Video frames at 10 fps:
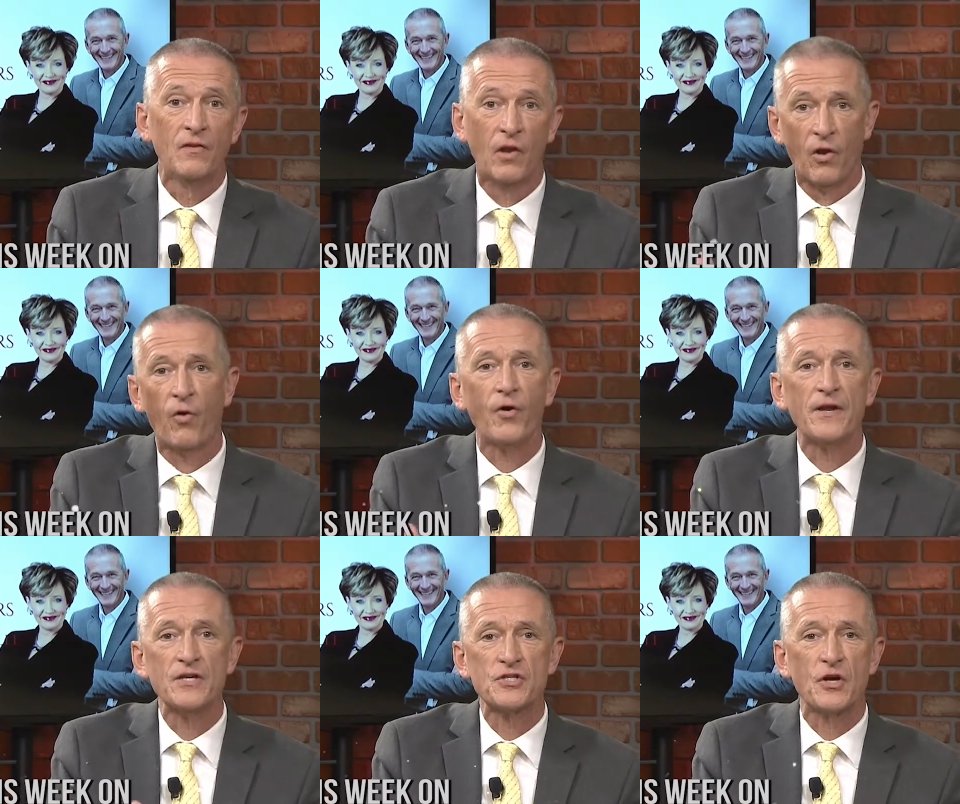Speaker 1: The
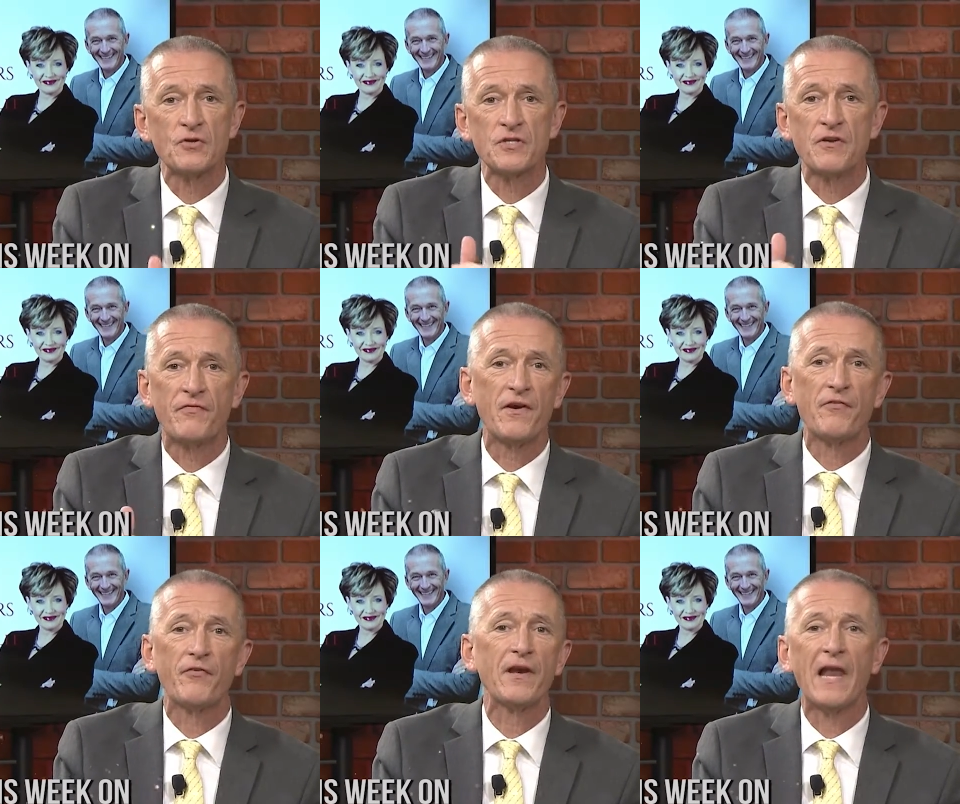Lord has chosen a
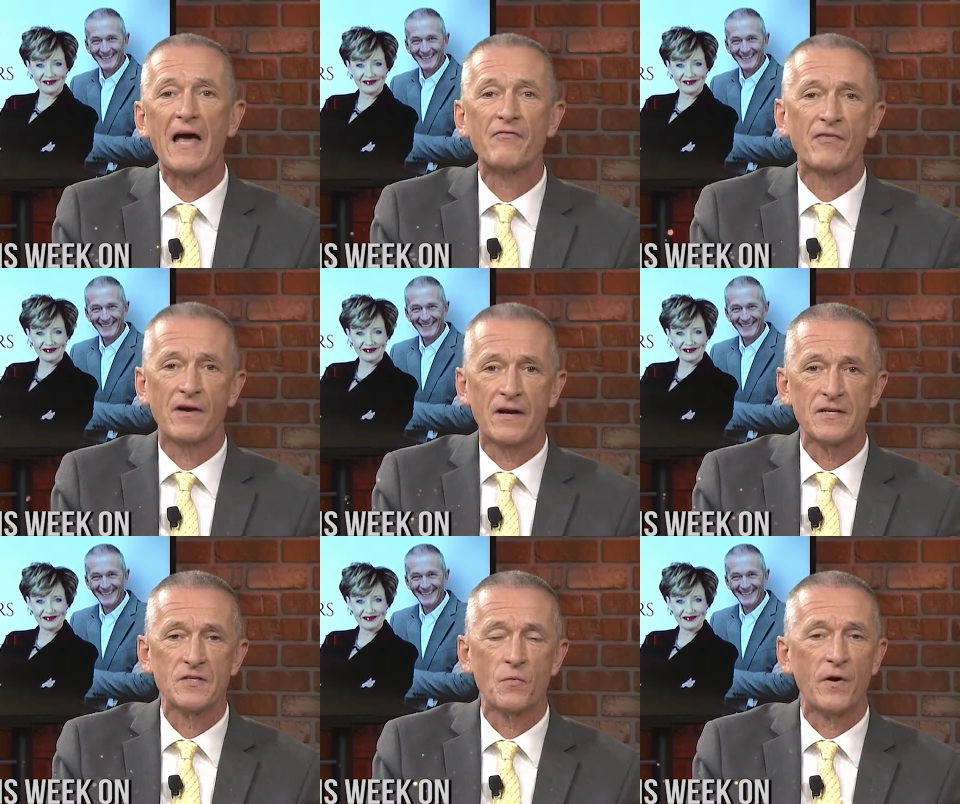fear free life for
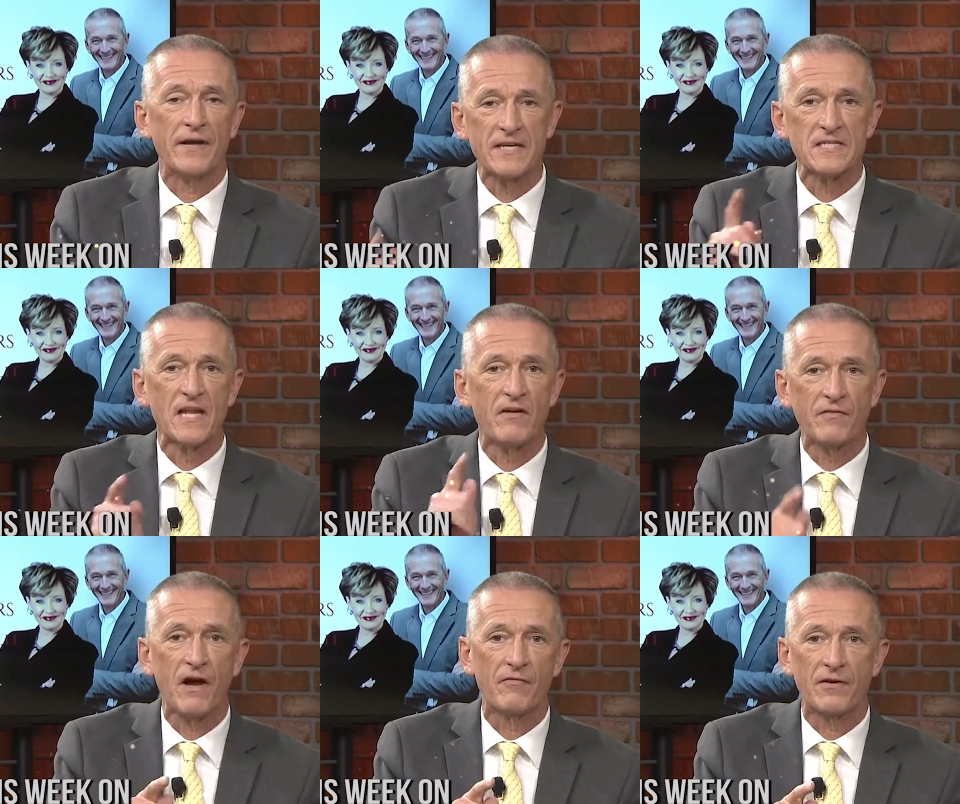us where His
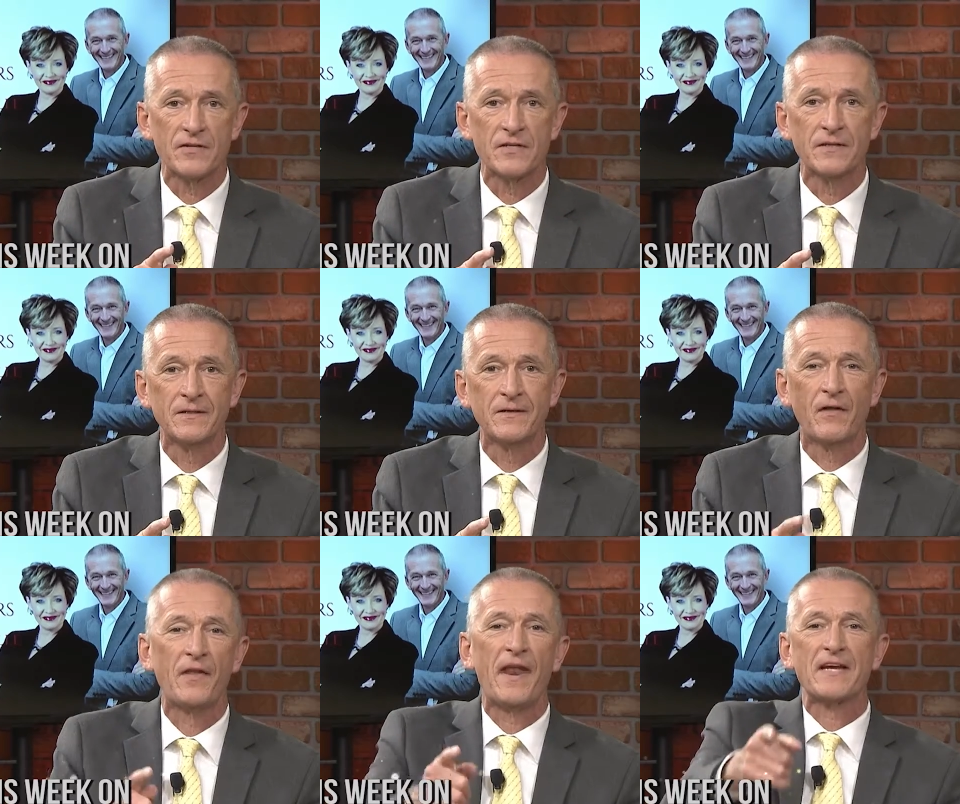love governs.
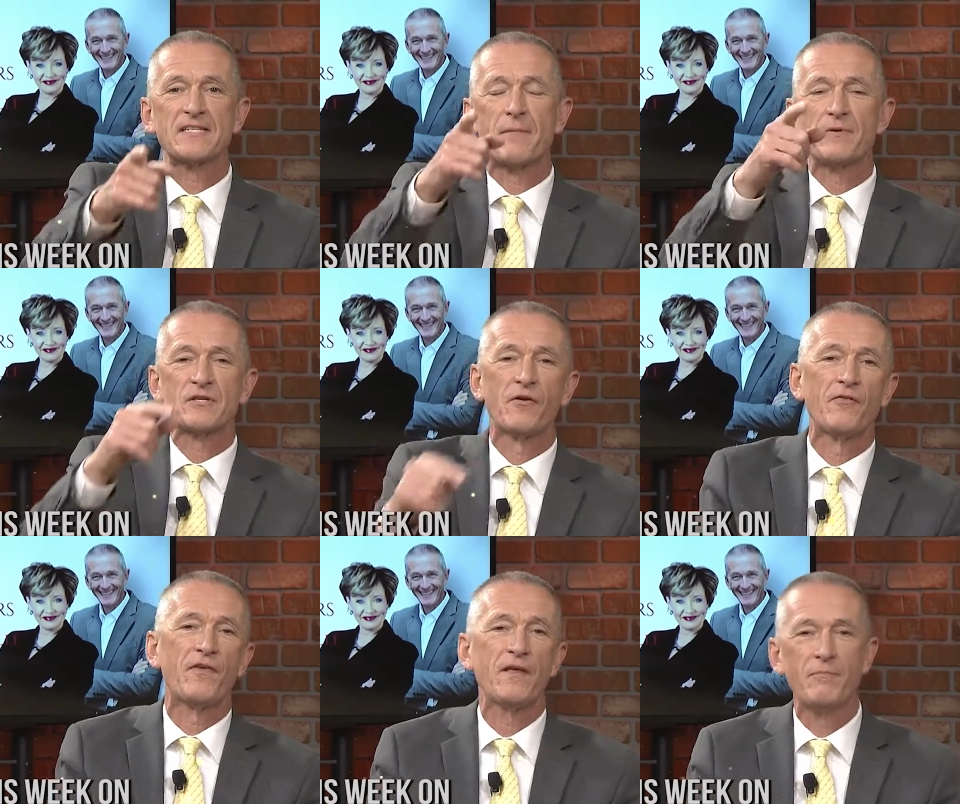On the next episode
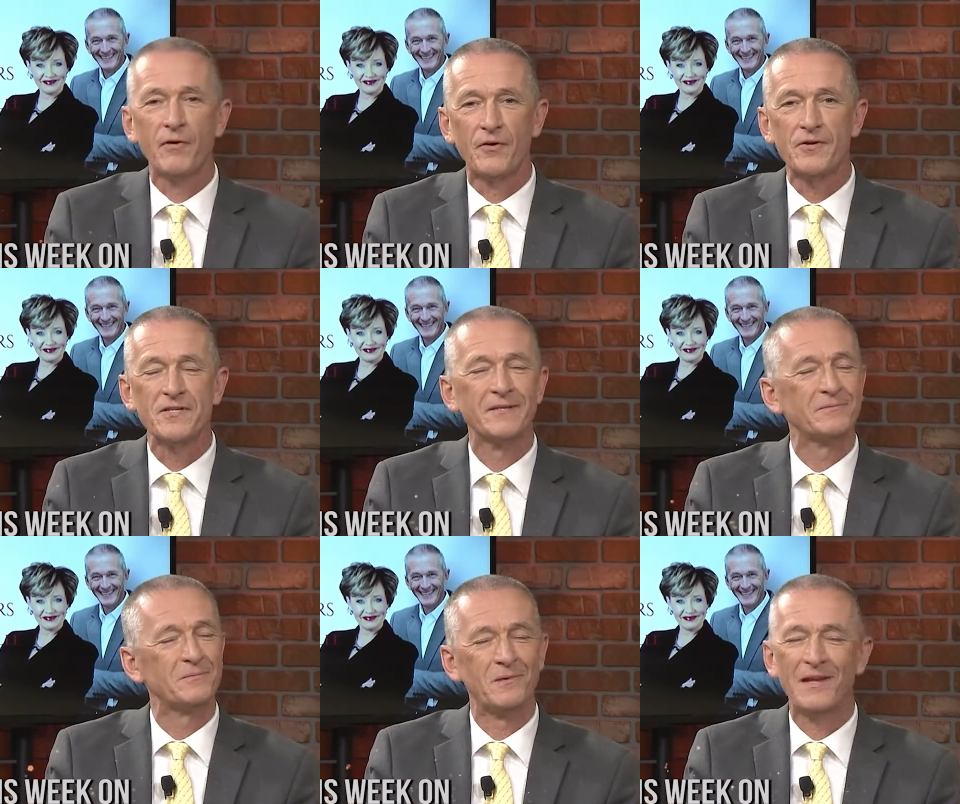of Faith Builders,
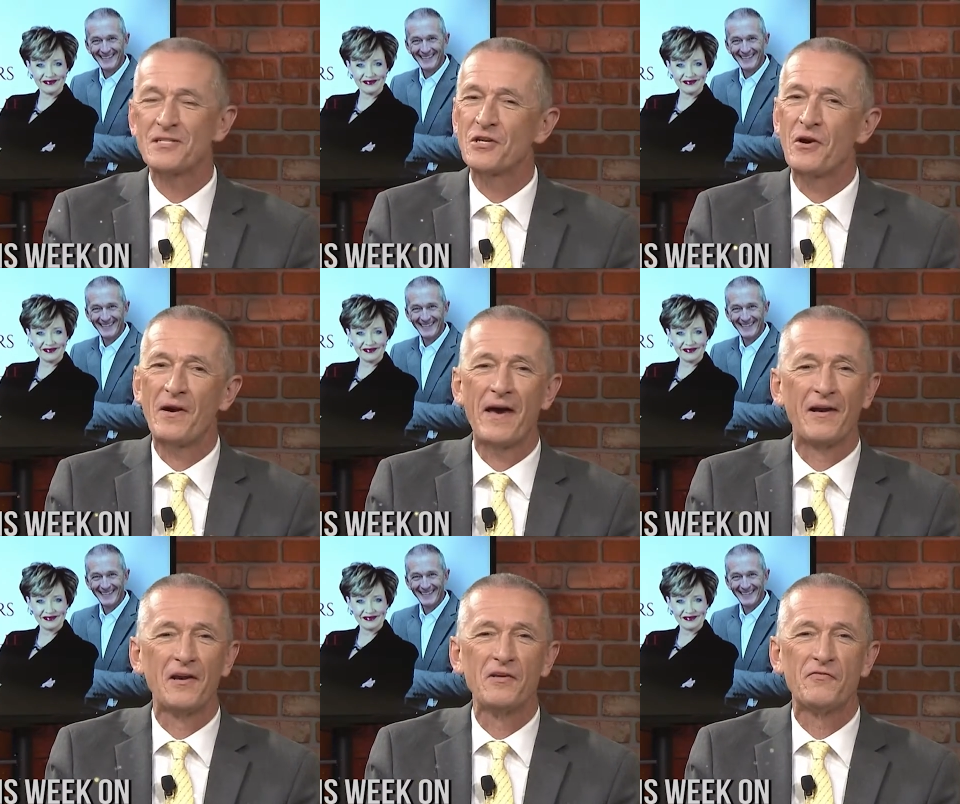let's learn
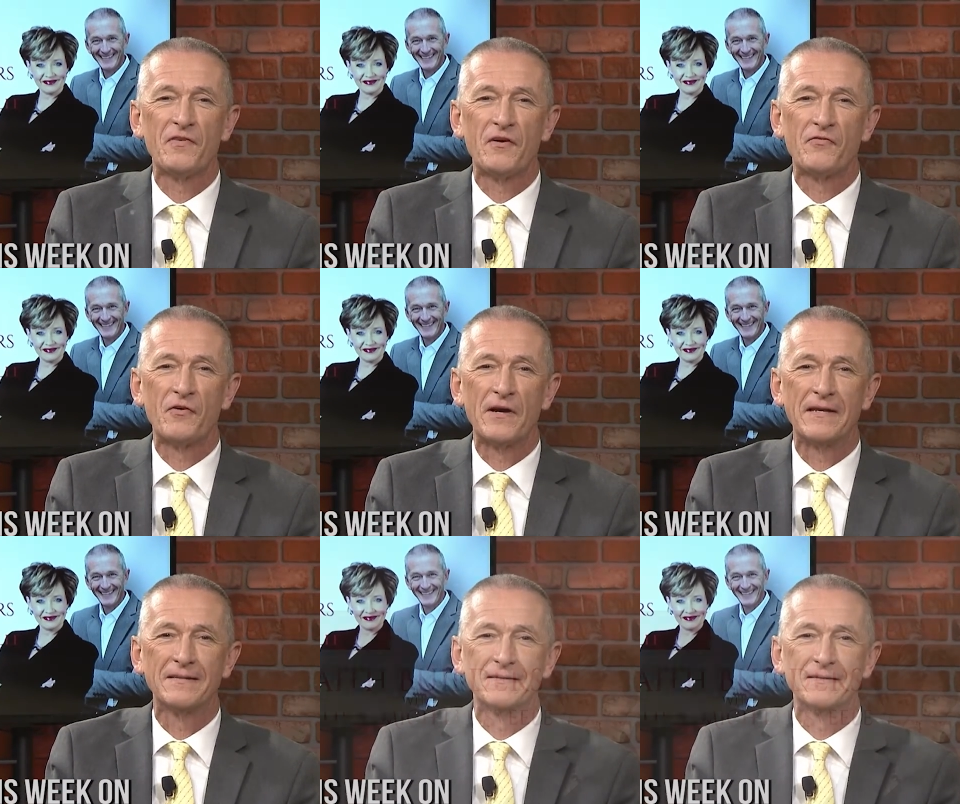how to live fear free.